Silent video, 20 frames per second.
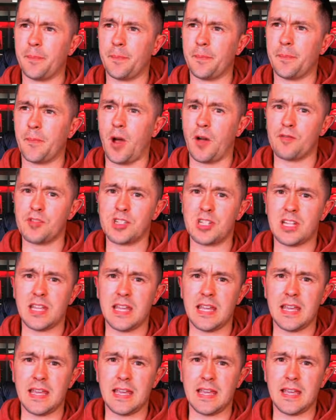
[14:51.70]
Obviously,
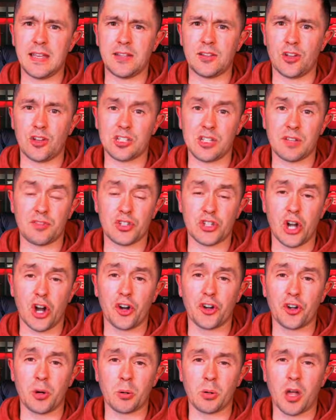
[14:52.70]
he does have a
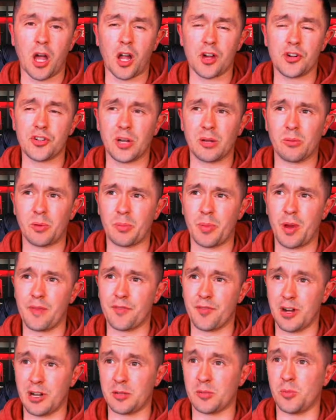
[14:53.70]
short-term contract with
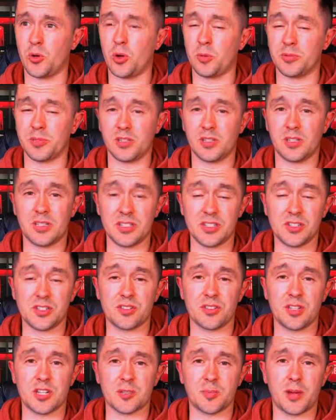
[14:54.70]
Brentford at the moment. It is
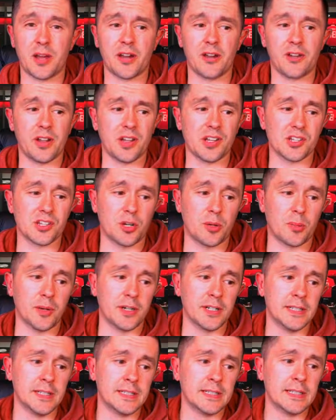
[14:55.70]
expiring in the summer.
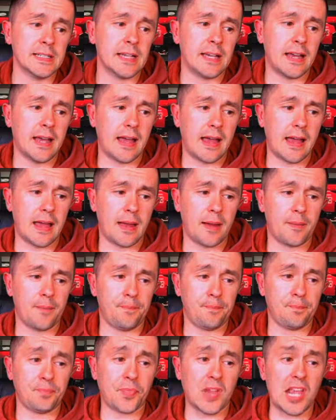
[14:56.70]

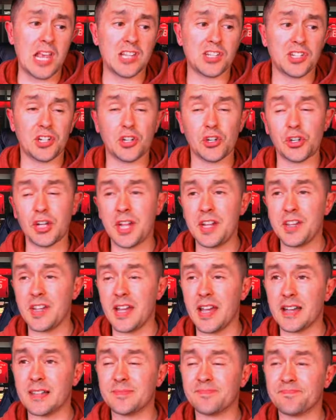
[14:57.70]
Is it a good idea?